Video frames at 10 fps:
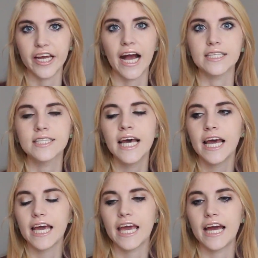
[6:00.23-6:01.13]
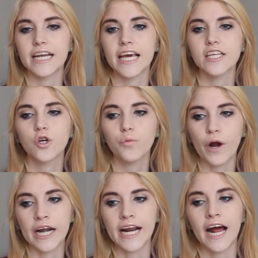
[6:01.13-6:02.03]
I guess, and he told
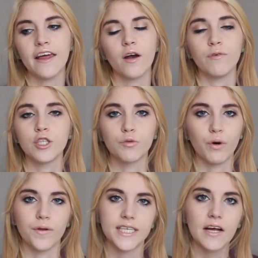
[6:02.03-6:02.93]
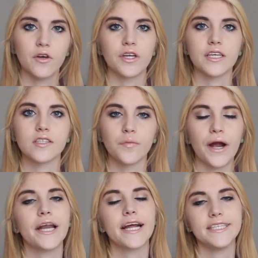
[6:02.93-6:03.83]
Brian and I that we should both download it. So
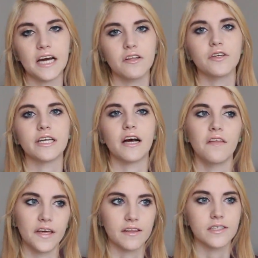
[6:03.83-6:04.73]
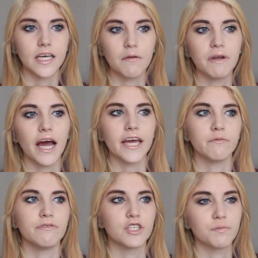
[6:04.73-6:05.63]
Brian and I downloaded it on like the same night,
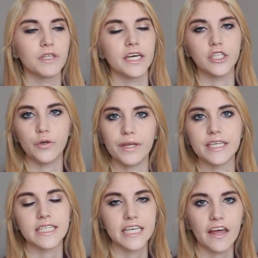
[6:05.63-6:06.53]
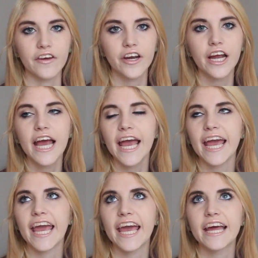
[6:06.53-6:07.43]
and we've just been like doing it together,
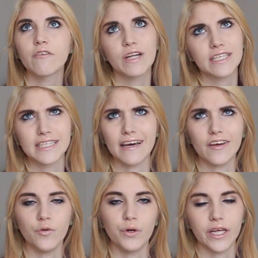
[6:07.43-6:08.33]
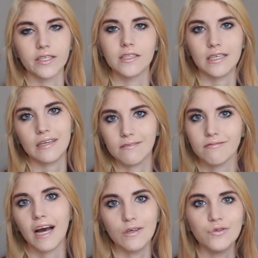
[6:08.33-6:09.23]
and well, not together, but like
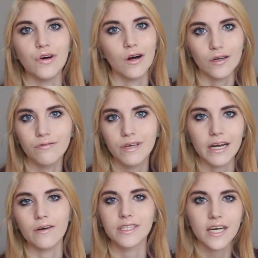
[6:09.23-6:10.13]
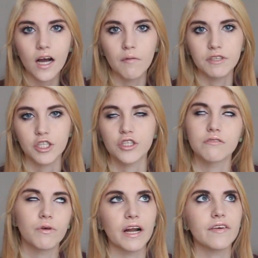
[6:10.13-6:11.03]
seeing how far. I don't know, it's like a
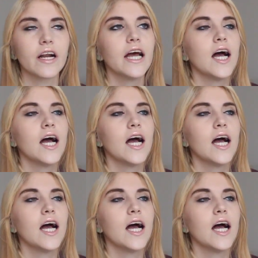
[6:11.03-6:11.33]
competition, whatever.